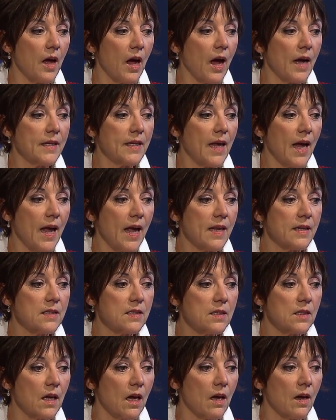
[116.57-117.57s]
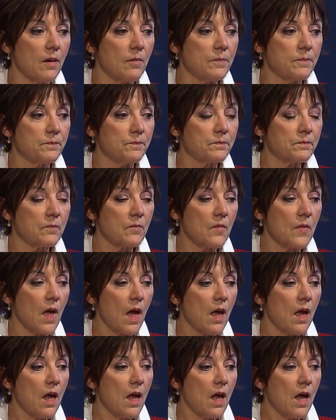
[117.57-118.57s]
I can't, um,
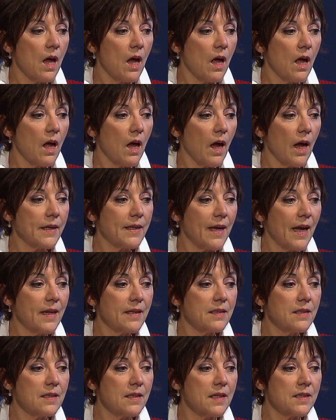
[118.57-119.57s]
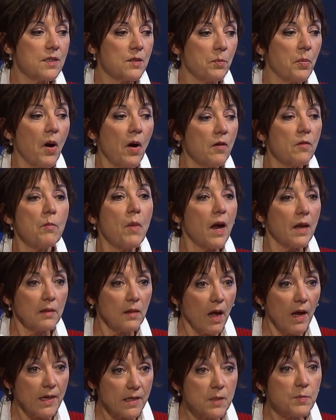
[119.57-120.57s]
I can't, it's a part of my
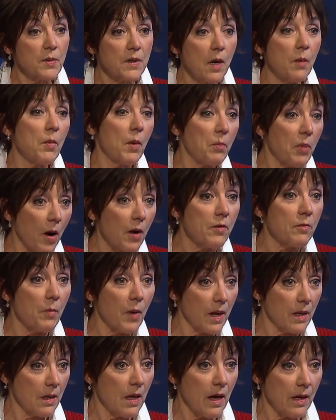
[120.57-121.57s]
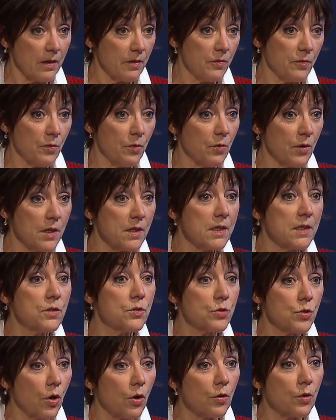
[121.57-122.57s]
life, it's become a part of my life, you know, it
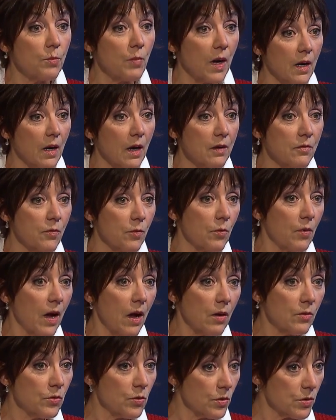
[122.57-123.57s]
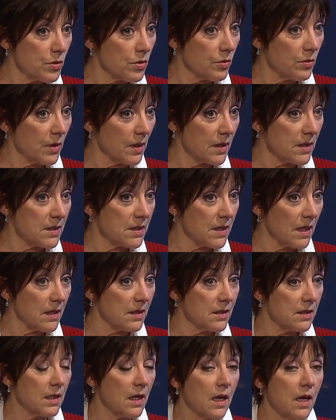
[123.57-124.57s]
did turn life around to a certain
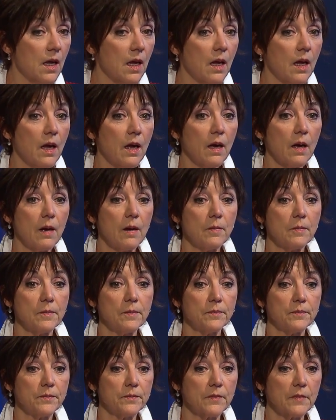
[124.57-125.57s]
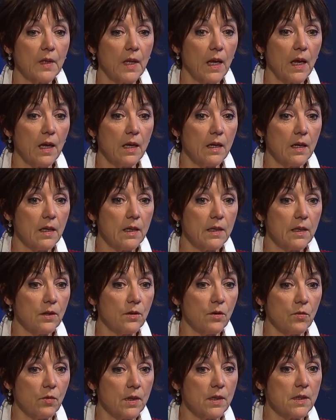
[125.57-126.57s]
extent. Um, uh,
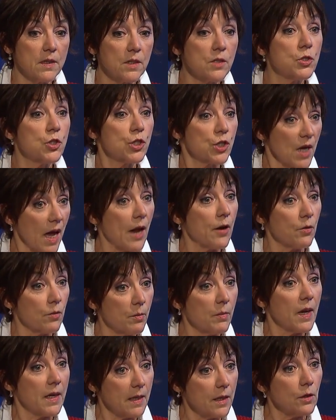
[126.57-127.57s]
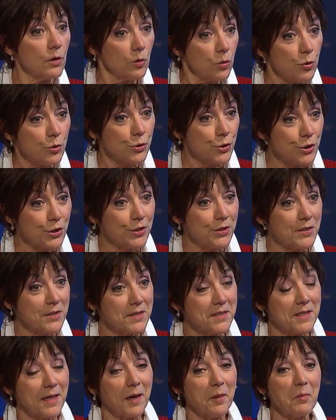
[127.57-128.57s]
you know, it did shatter many
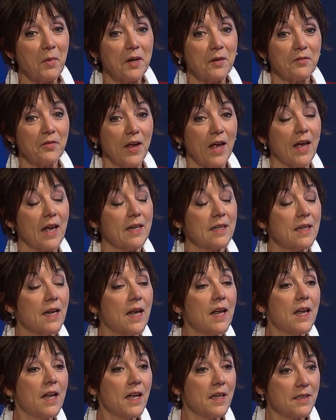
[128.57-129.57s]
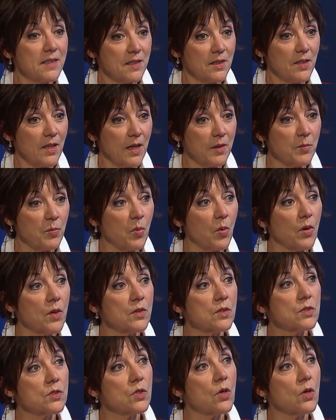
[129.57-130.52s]
illusions that I might have had until that point.